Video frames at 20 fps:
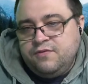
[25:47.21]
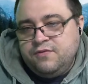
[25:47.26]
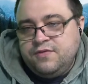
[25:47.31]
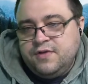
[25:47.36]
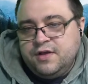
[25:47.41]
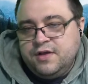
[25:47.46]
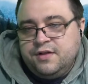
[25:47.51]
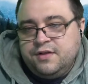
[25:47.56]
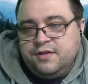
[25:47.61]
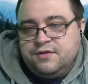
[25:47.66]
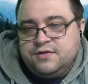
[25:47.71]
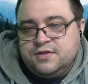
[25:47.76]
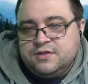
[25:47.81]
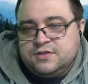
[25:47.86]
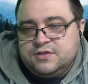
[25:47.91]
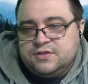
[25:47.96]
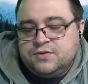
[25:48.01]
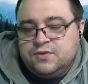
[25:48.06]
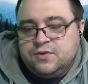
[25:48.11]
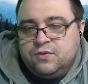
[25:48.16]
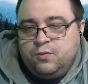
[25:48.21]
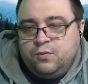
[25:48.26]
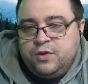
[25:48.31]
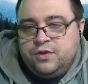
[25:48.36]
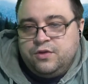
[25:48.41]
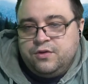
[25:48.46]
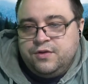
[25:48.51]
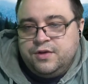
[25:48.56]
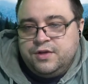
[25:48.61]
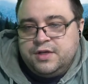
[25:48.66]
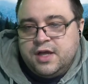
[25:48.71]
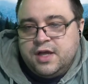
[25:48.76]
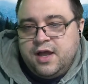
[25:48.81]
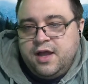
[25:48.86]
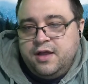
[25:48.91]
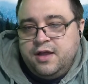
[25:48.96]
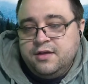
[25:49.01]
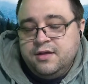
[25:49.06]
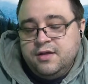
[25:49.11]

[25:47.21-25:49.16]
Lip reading: They just sort of wither and die.